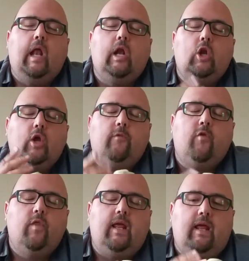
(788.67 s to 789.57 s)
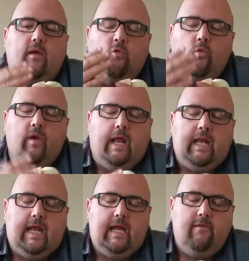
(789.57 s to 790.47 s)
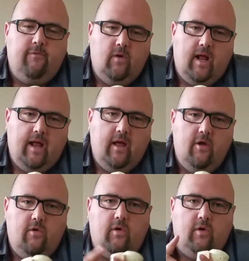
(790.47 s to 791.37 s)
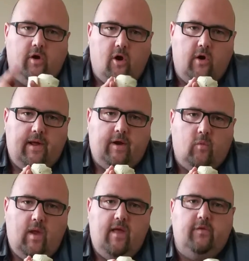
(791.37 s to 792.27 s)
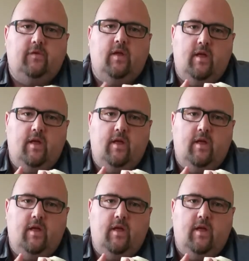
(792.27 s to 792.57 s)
look for the need for an IO, your cardiac arrest,